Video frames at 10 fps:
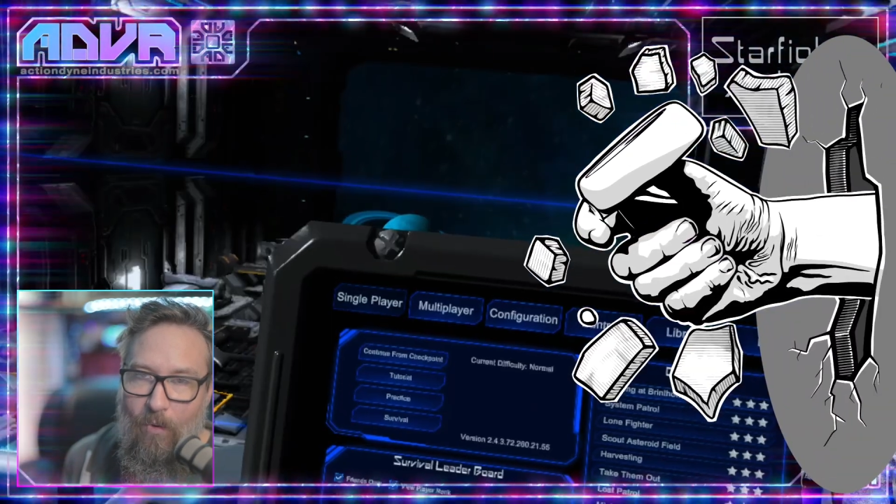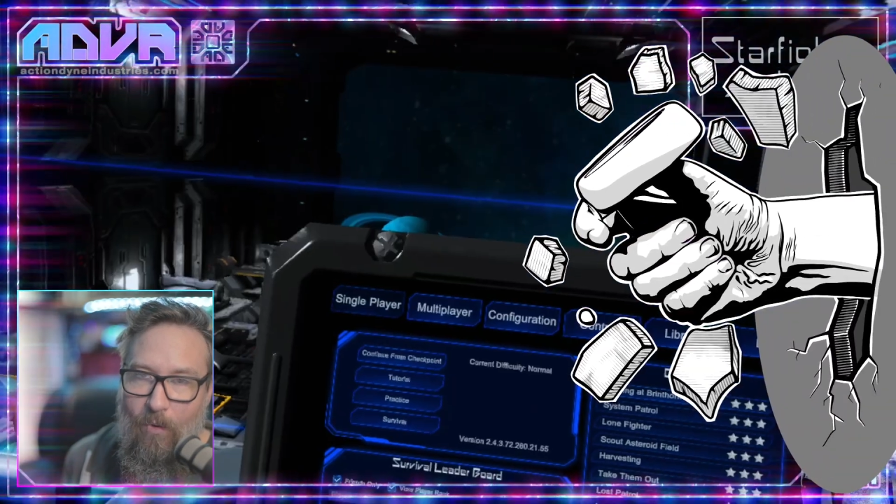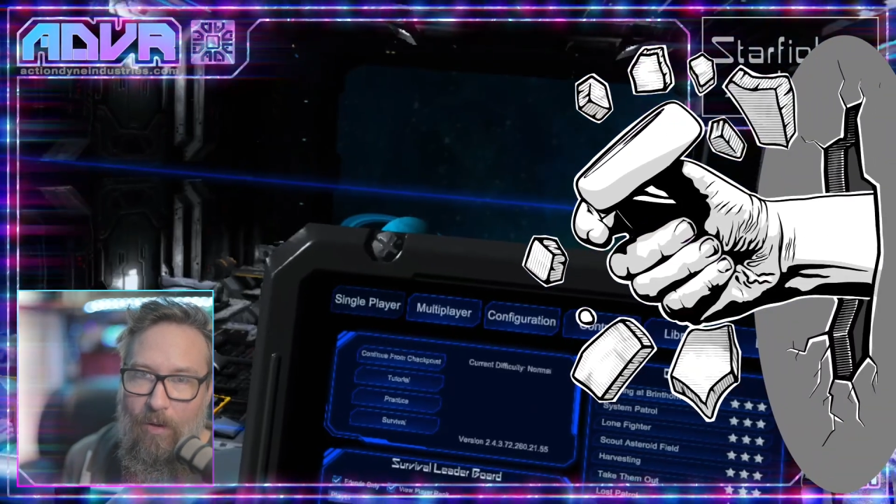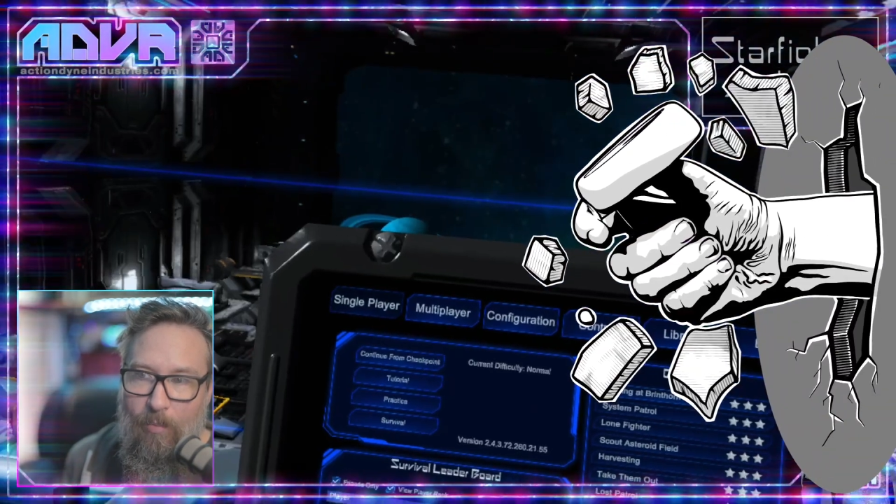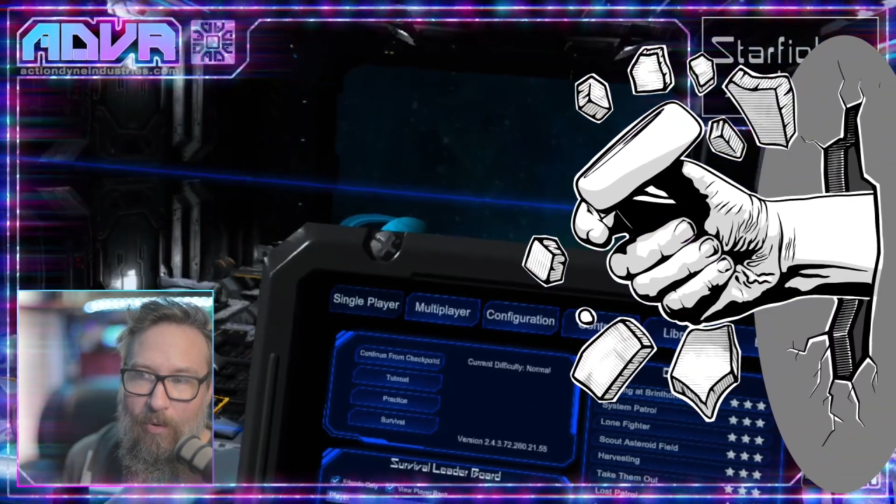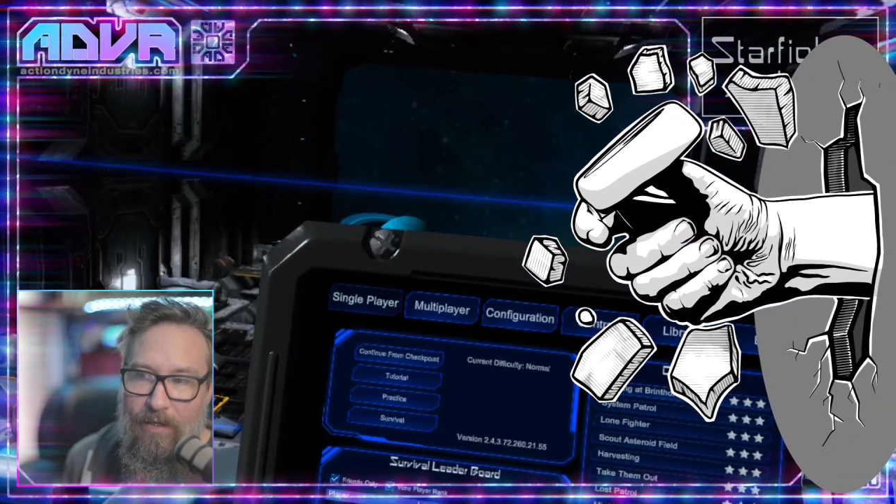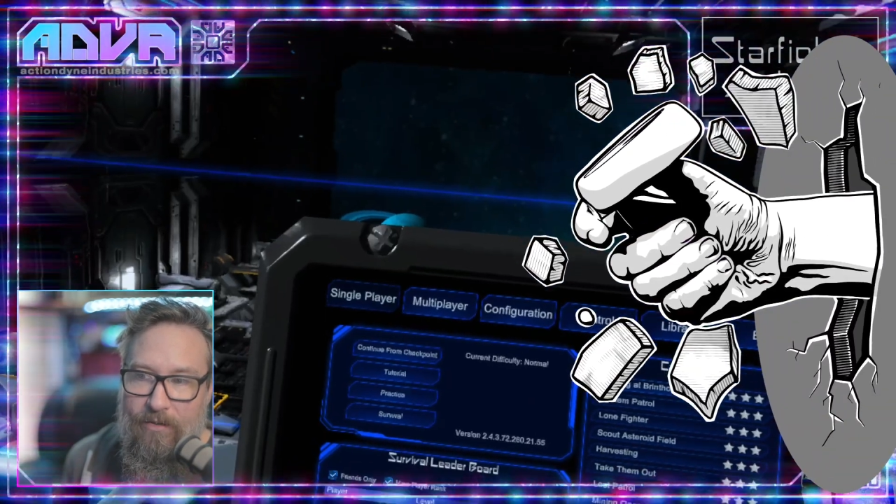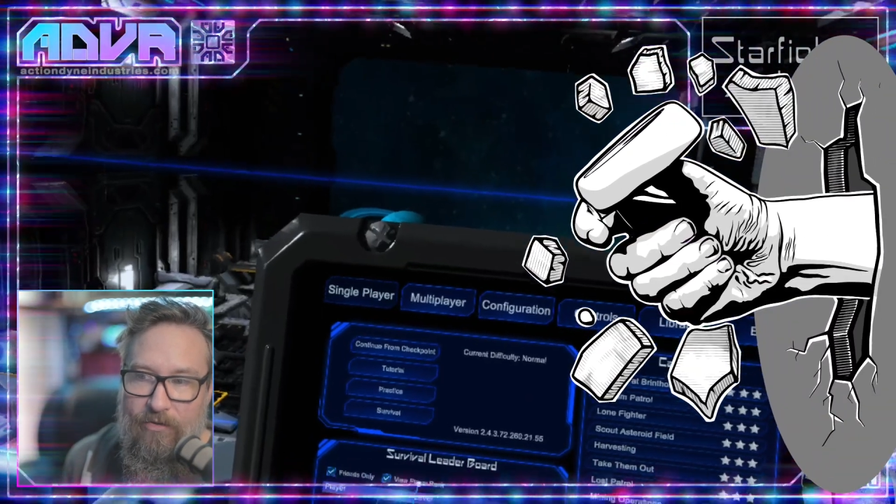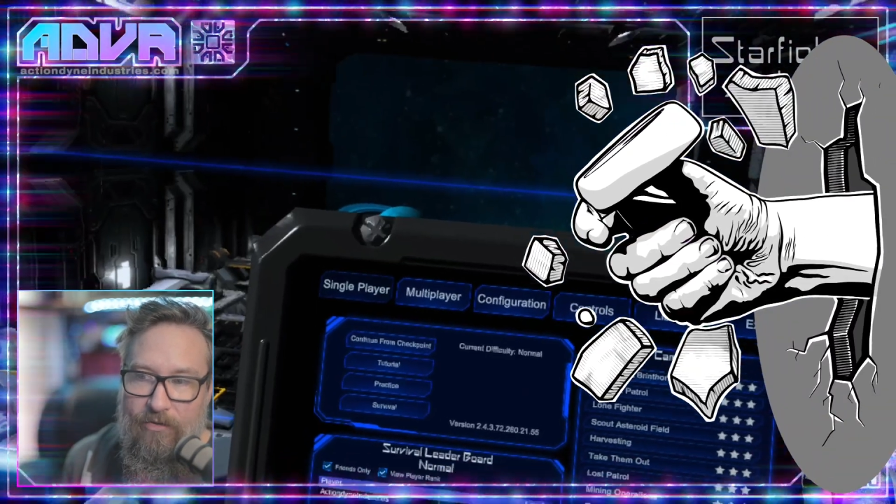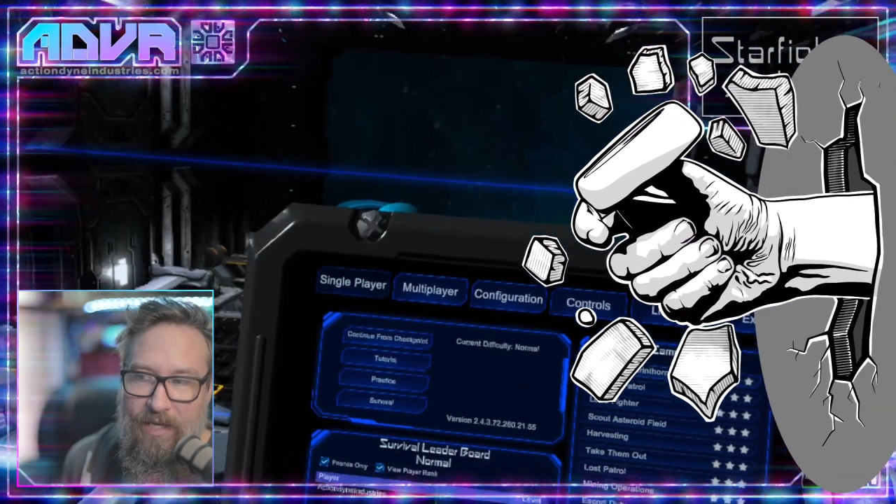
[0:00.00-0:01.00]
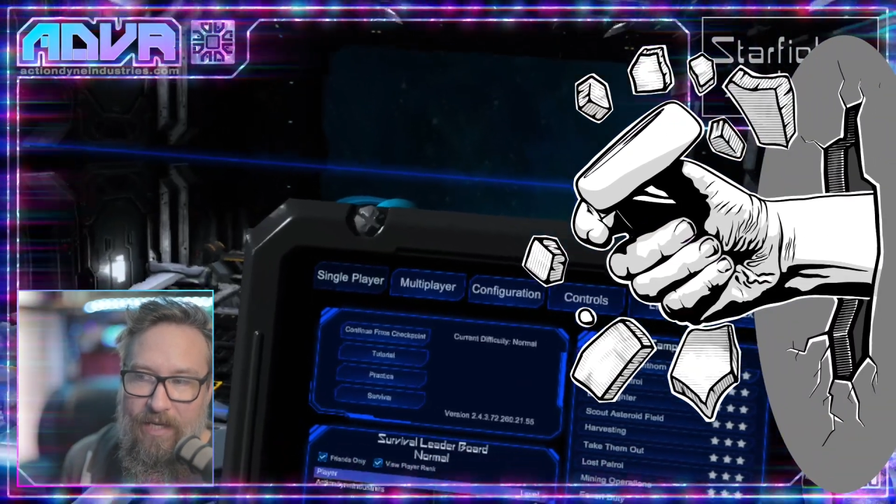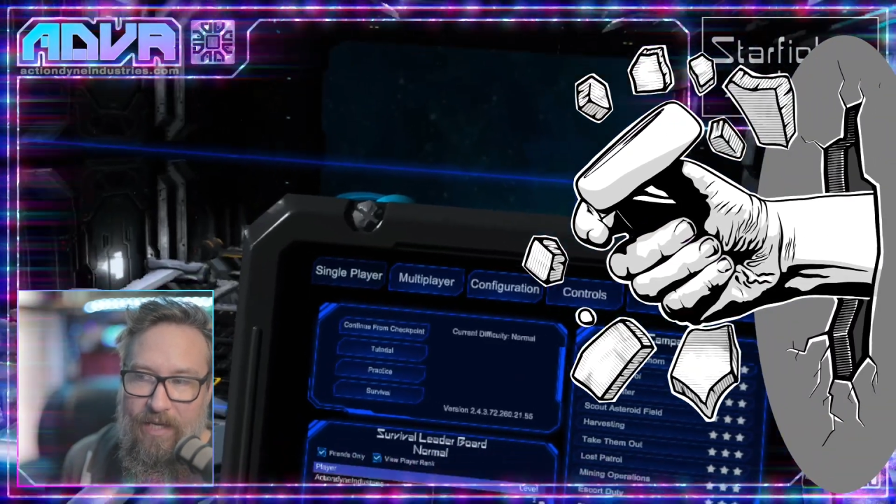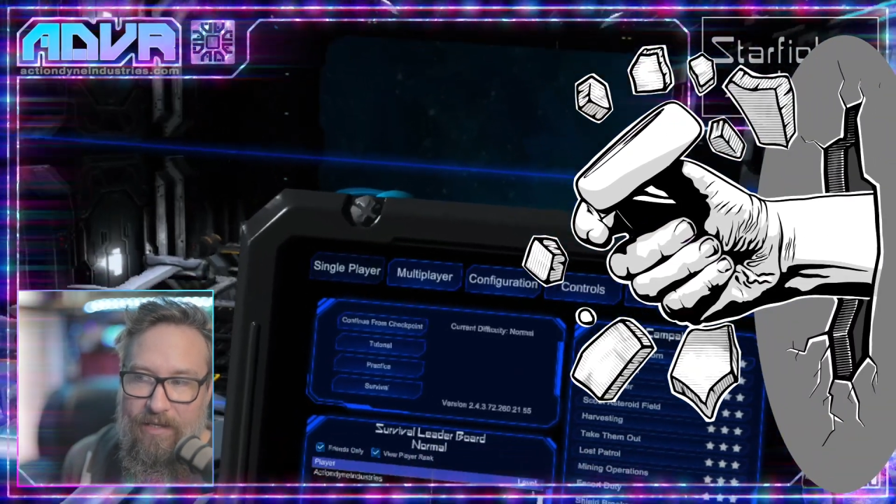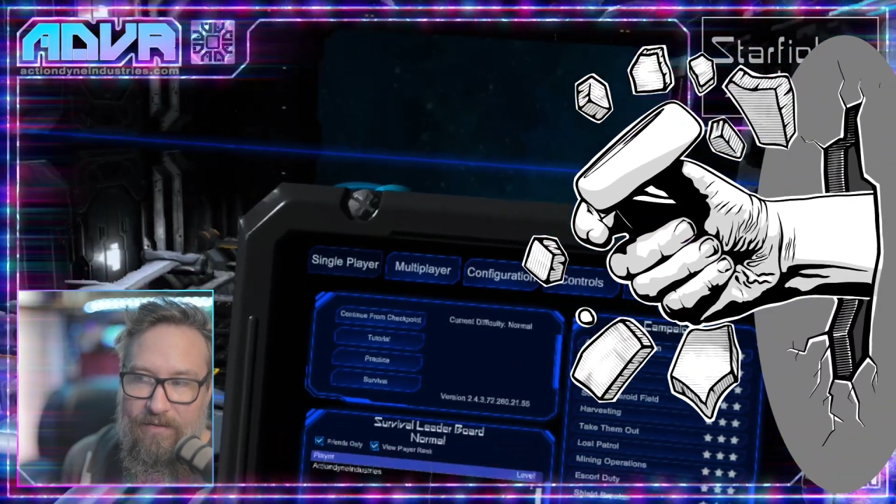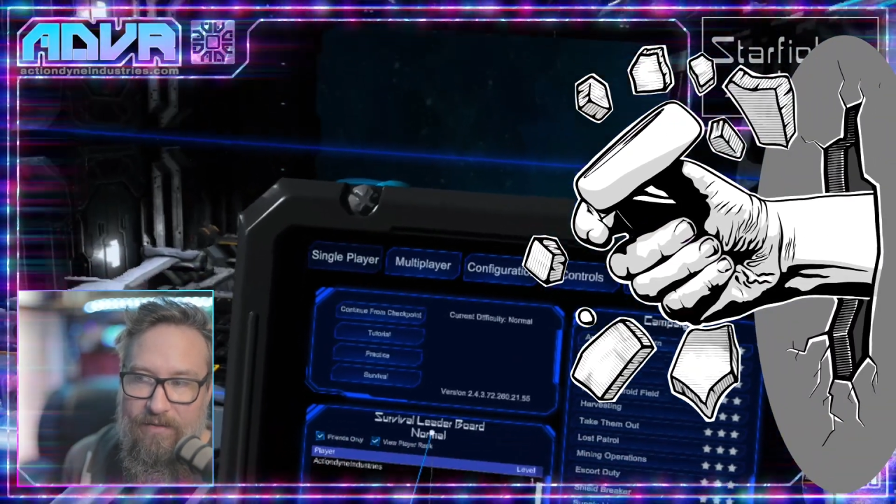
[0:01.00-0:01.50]
Wall punch
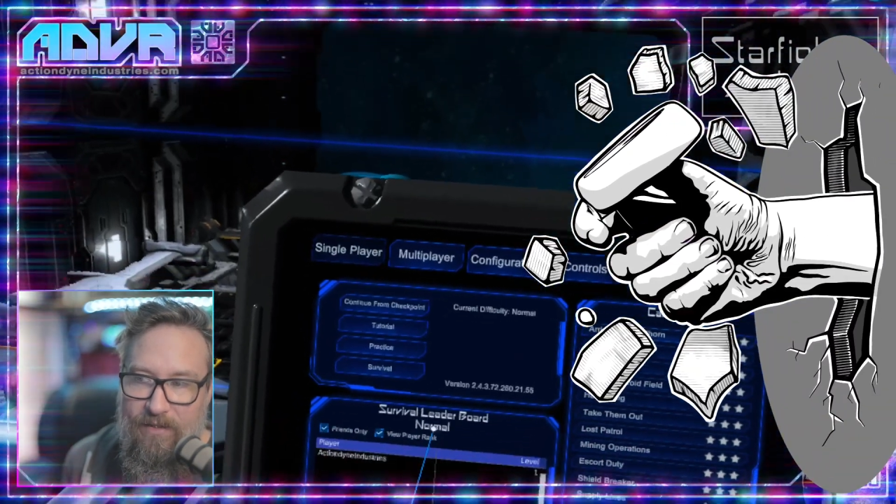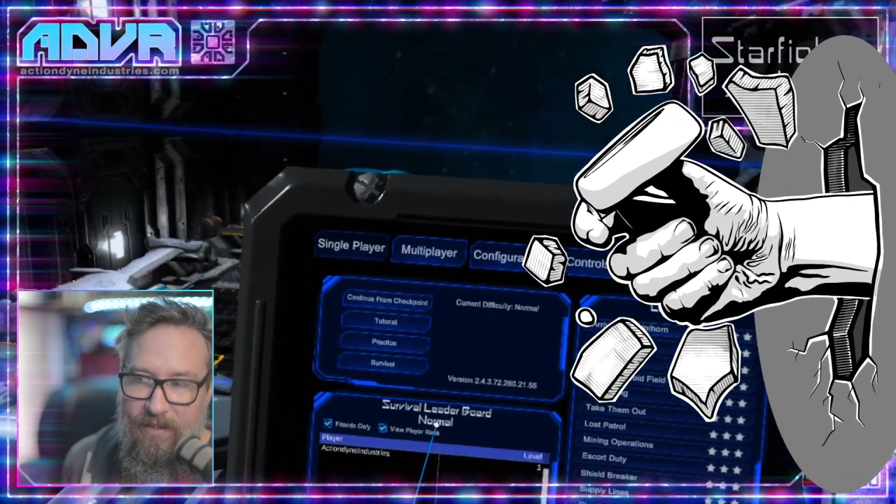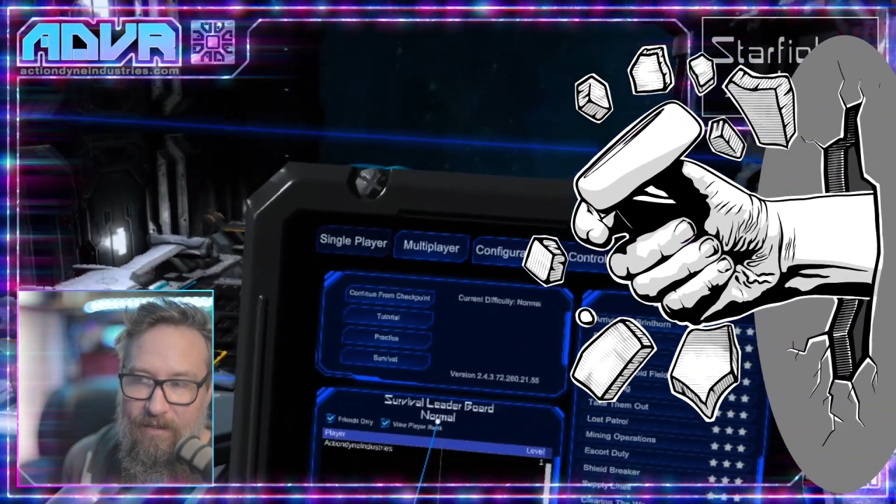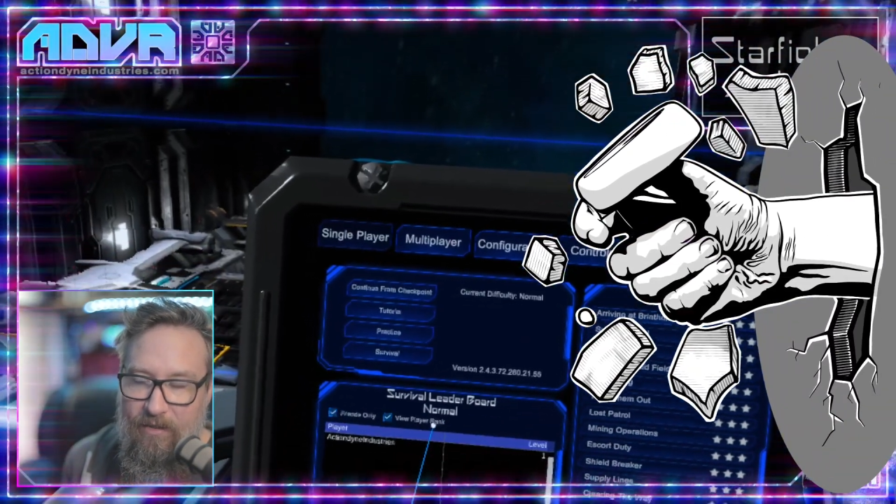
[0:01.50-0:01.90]
risk.